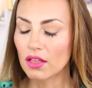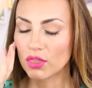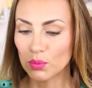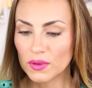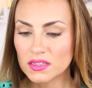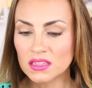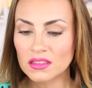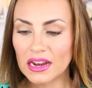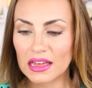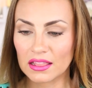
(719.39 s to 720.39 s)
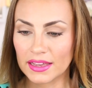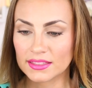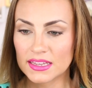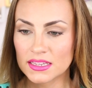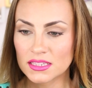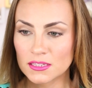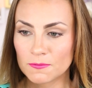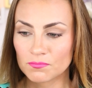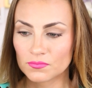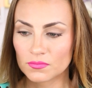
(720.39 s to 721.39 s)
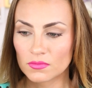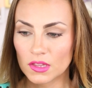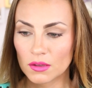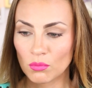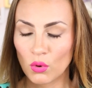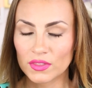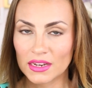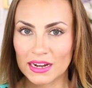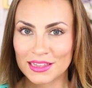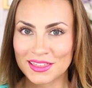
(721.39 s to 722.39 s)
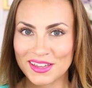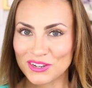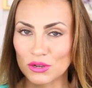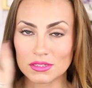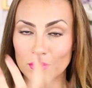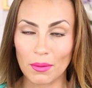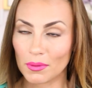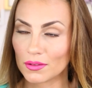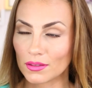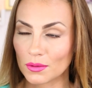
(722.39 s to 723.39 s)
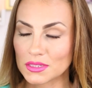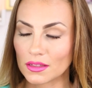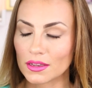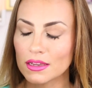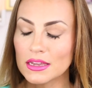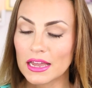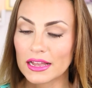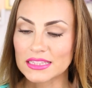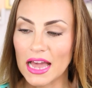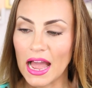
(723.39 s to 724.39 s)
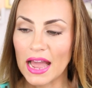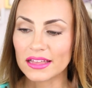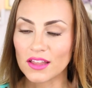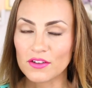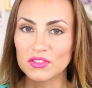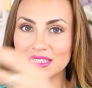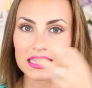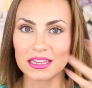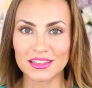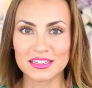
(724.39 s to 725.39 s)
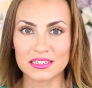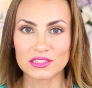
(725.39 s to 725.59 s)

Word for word: The reason that I like this more than anything, and you guys are probably gonna think I'm silly, is that I love the tingling